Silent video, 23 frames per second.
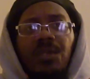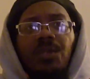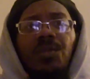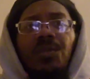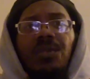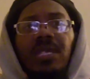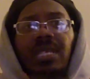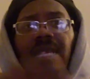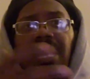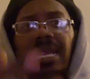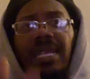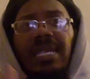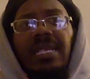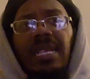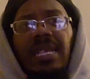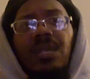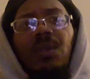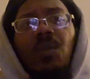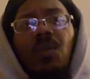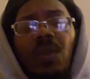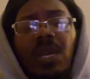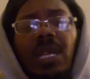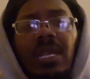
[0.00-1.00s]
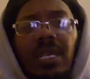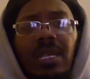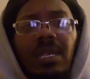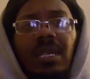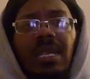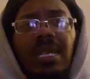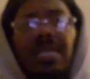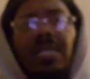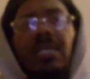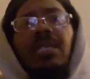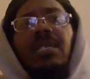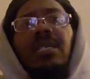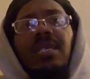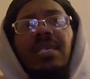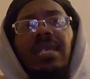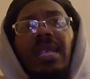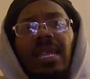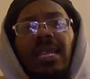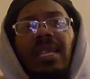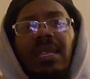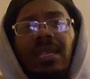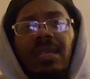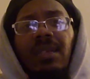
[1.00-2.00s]
to take that away and
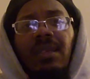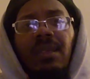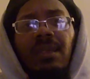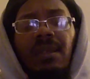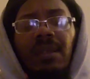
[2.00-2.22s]
say,